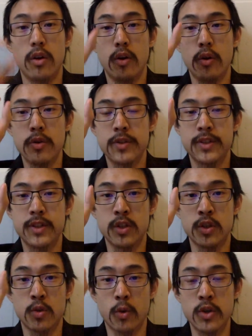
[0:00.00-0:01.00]
Earth's
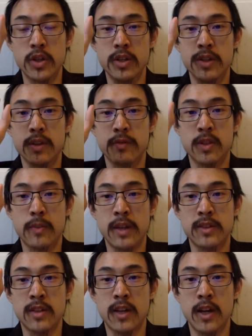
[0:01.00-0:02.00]
distortions of
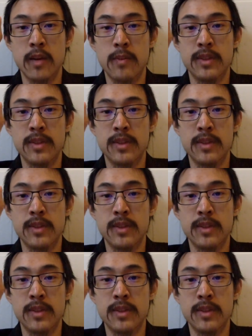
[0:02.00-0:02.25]
space-time